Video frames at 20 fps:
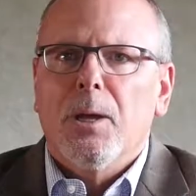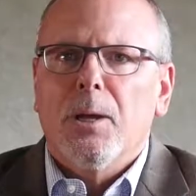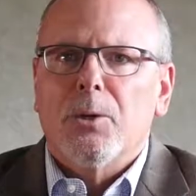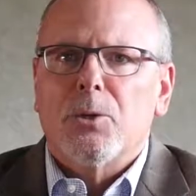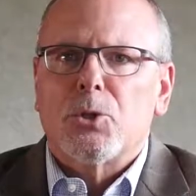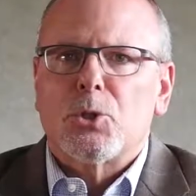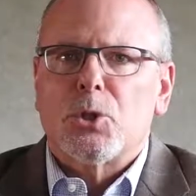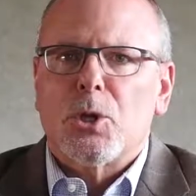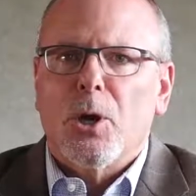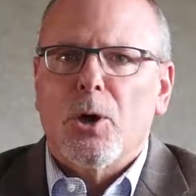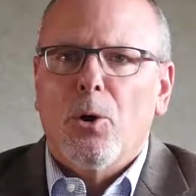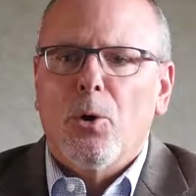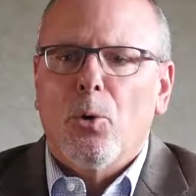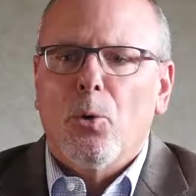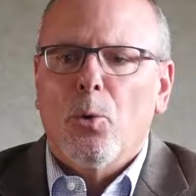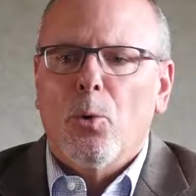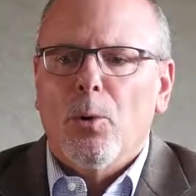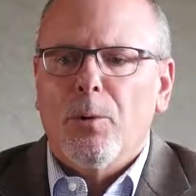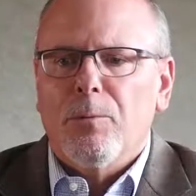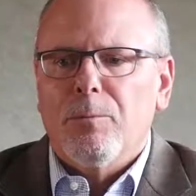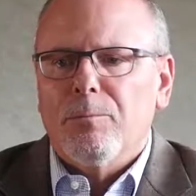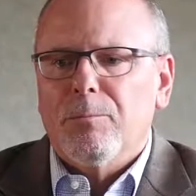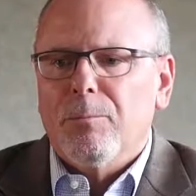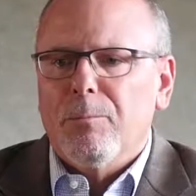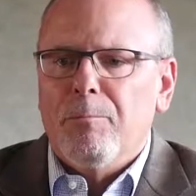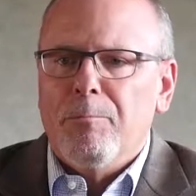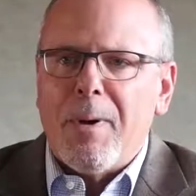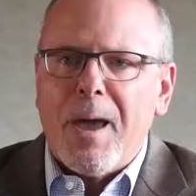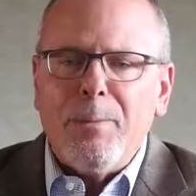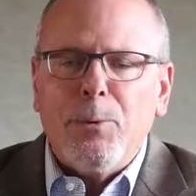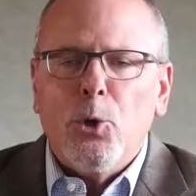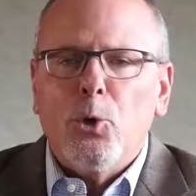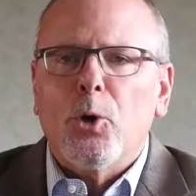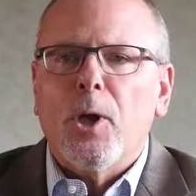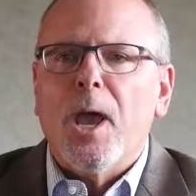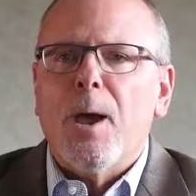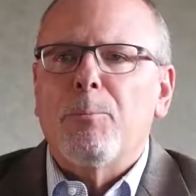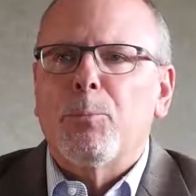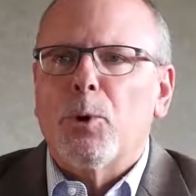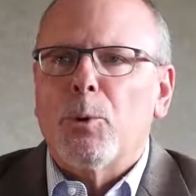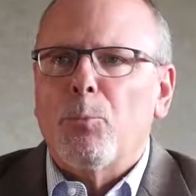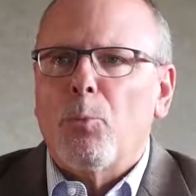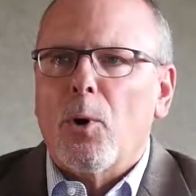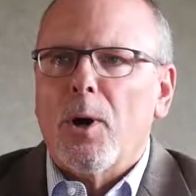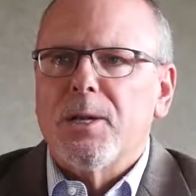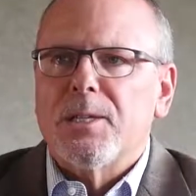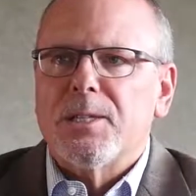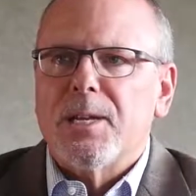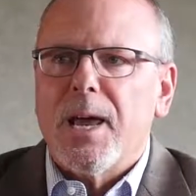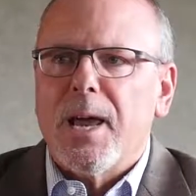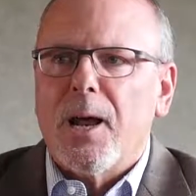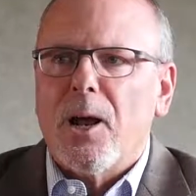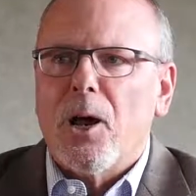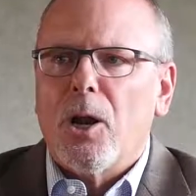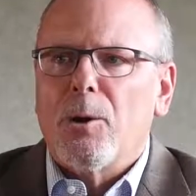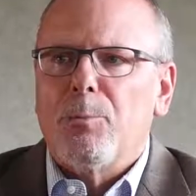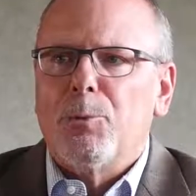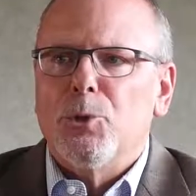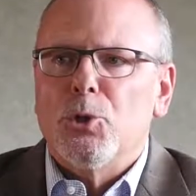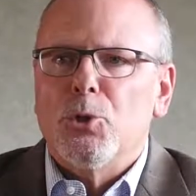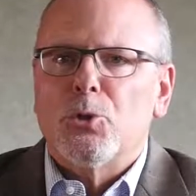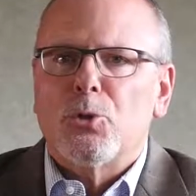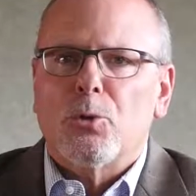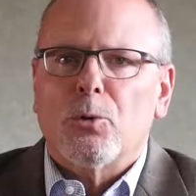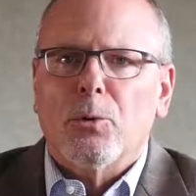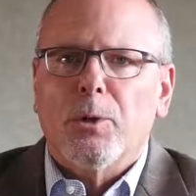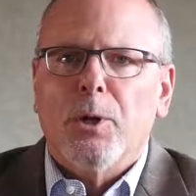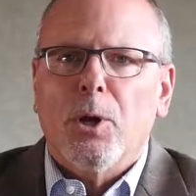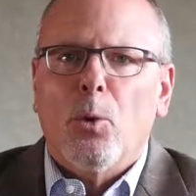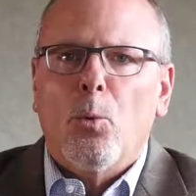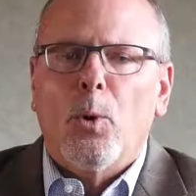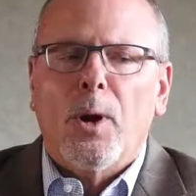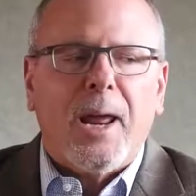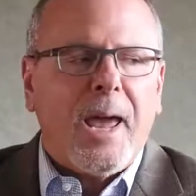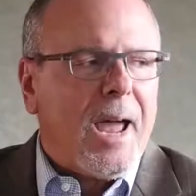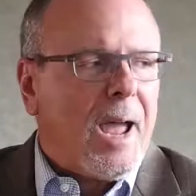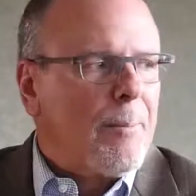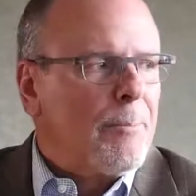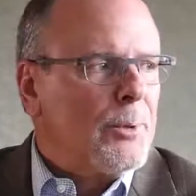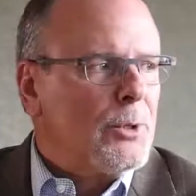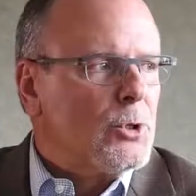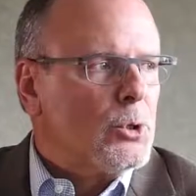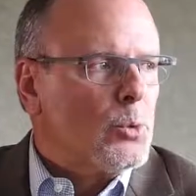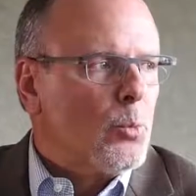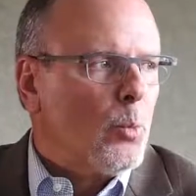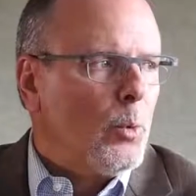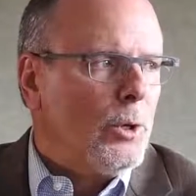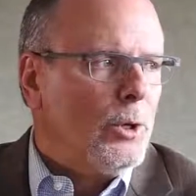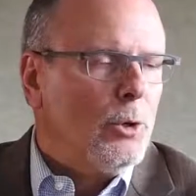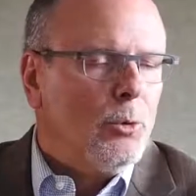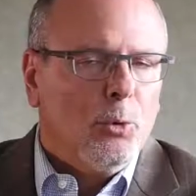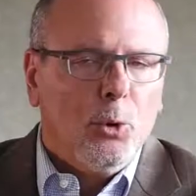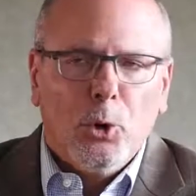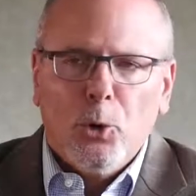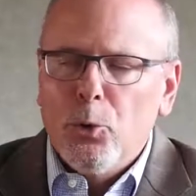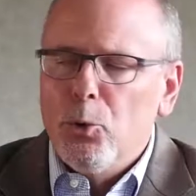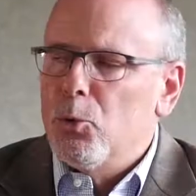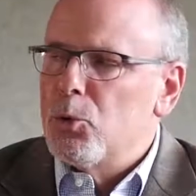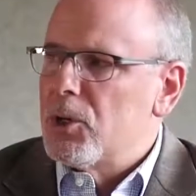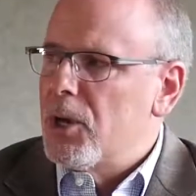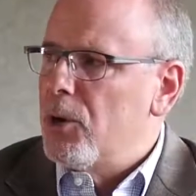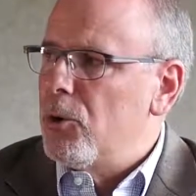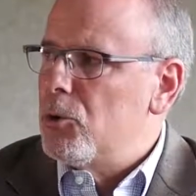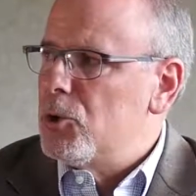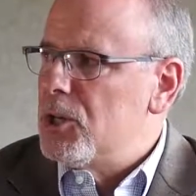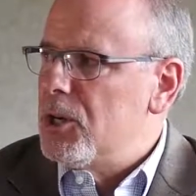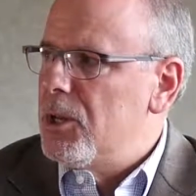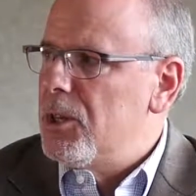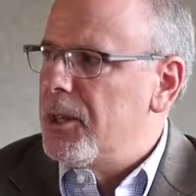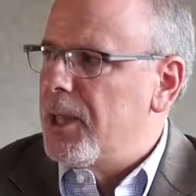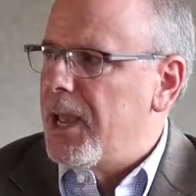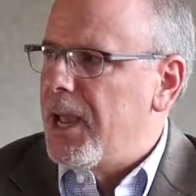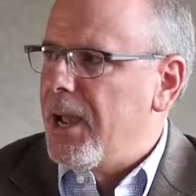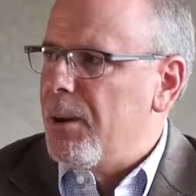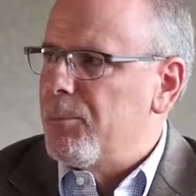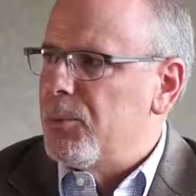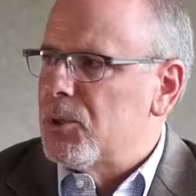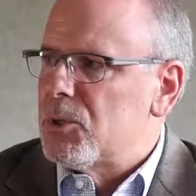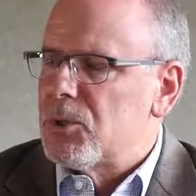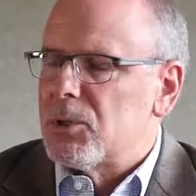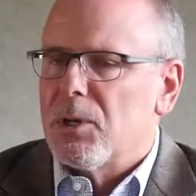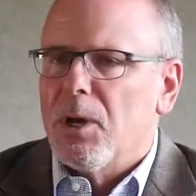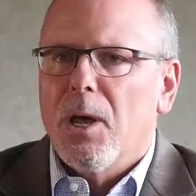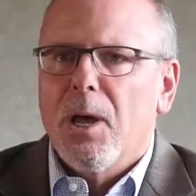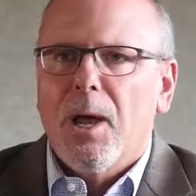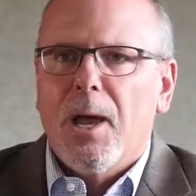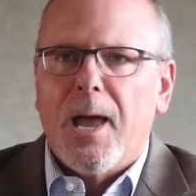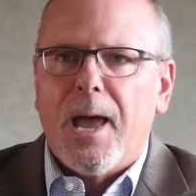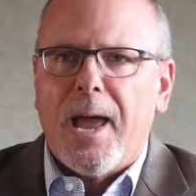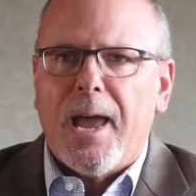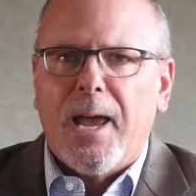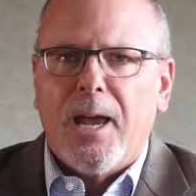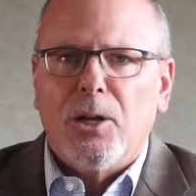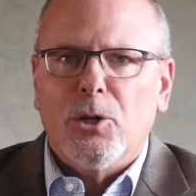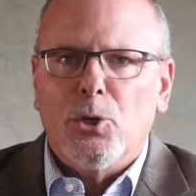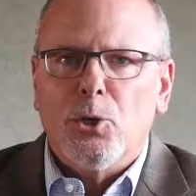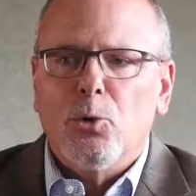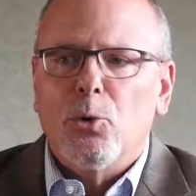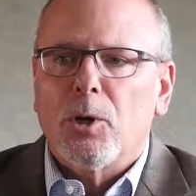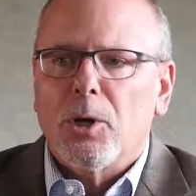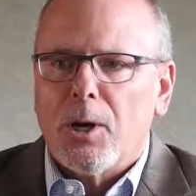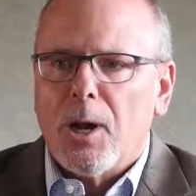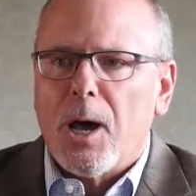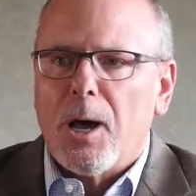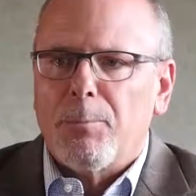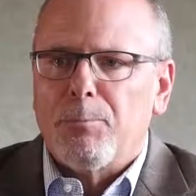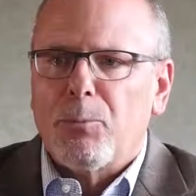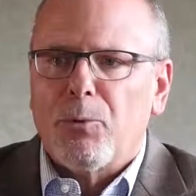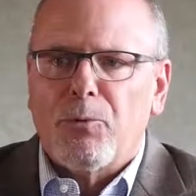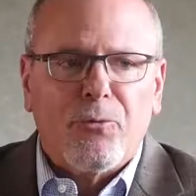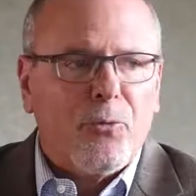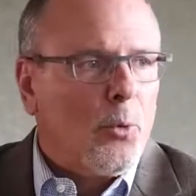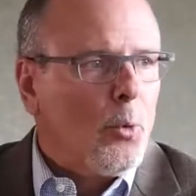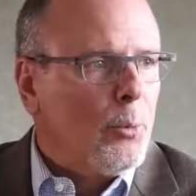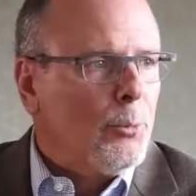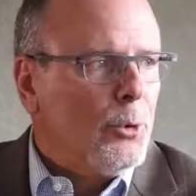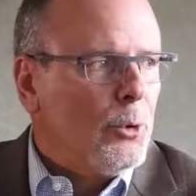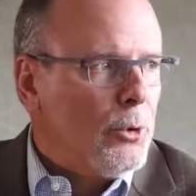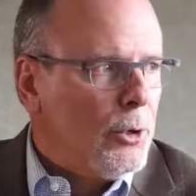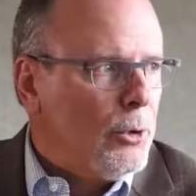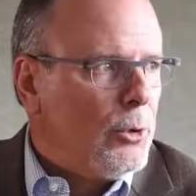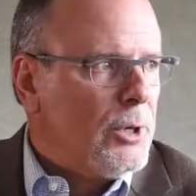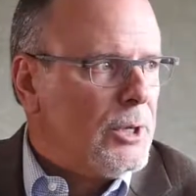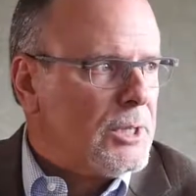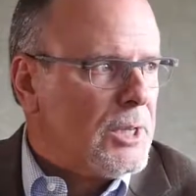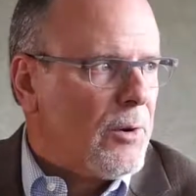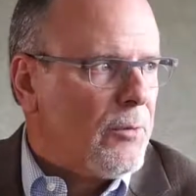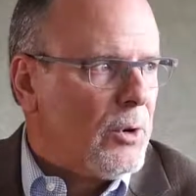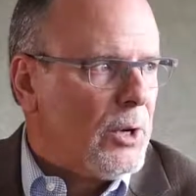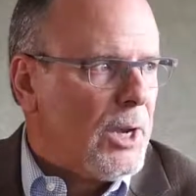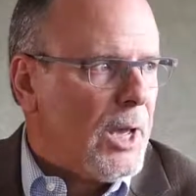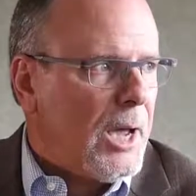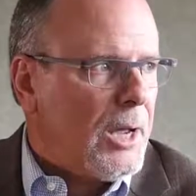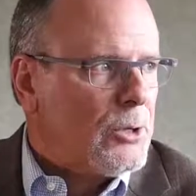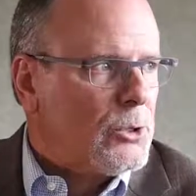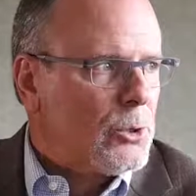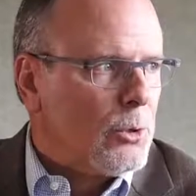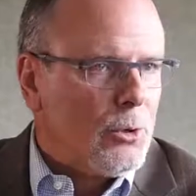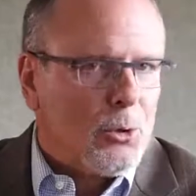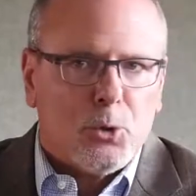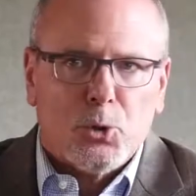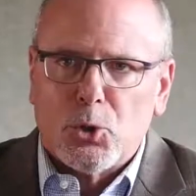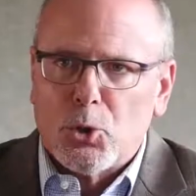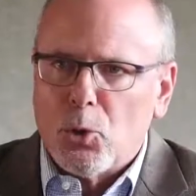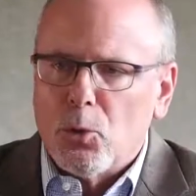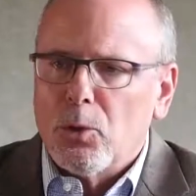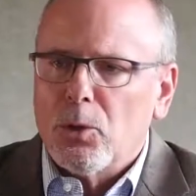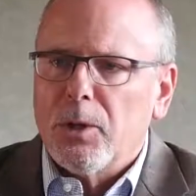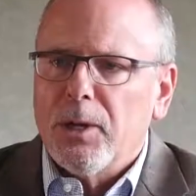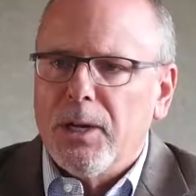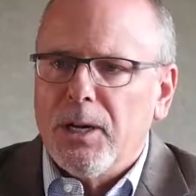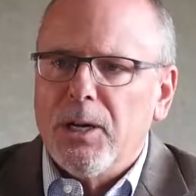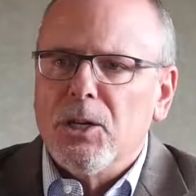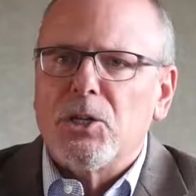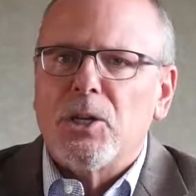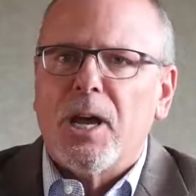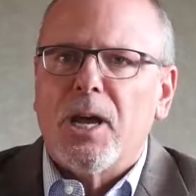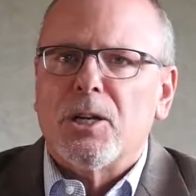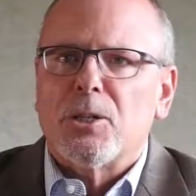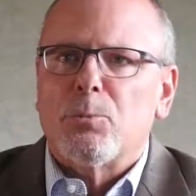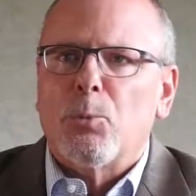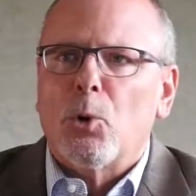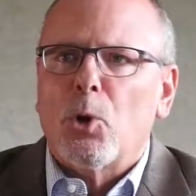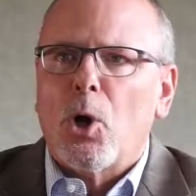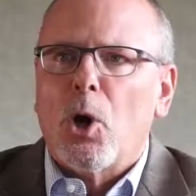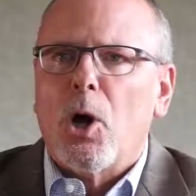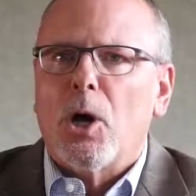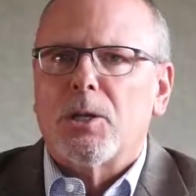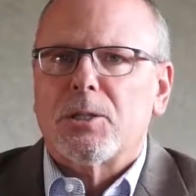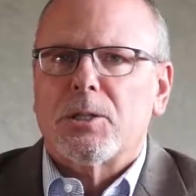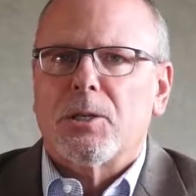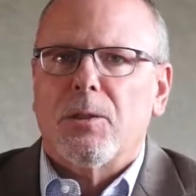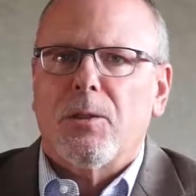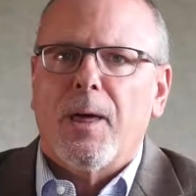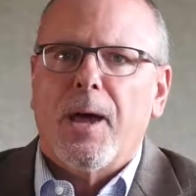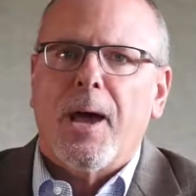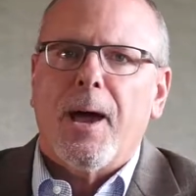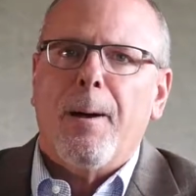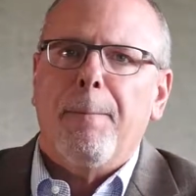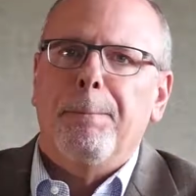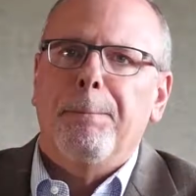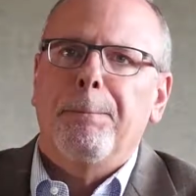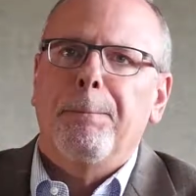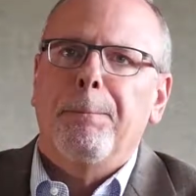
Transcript: So maybe you can't put a price tag on it, but you certainly know what happens when you lose energy to the campus and you cannot perform your duties every day. So there's certainly an intangible cost to that.